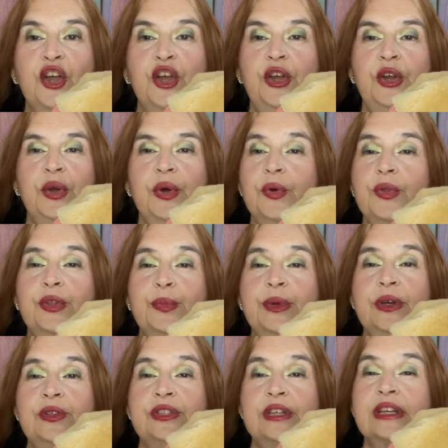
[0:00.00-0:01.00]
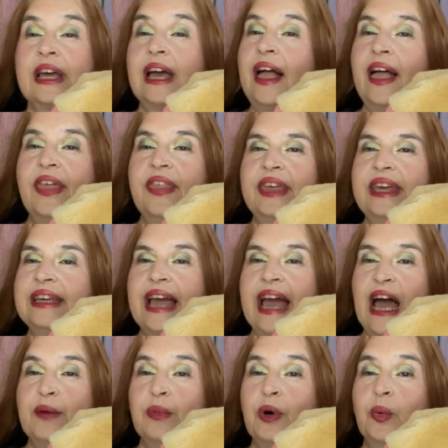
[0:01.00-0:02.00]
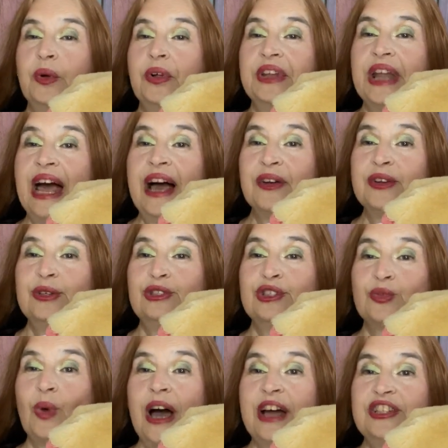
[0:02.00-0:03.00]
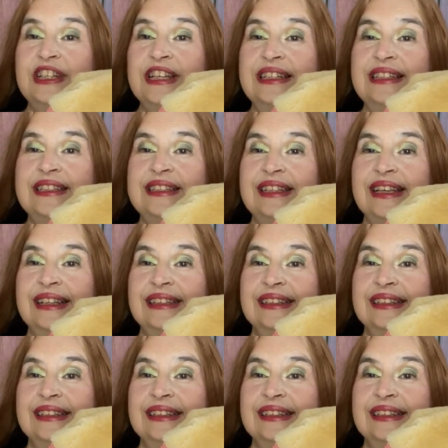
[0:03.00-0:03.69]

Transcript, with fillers: Cue the music. The camel will now do swatches.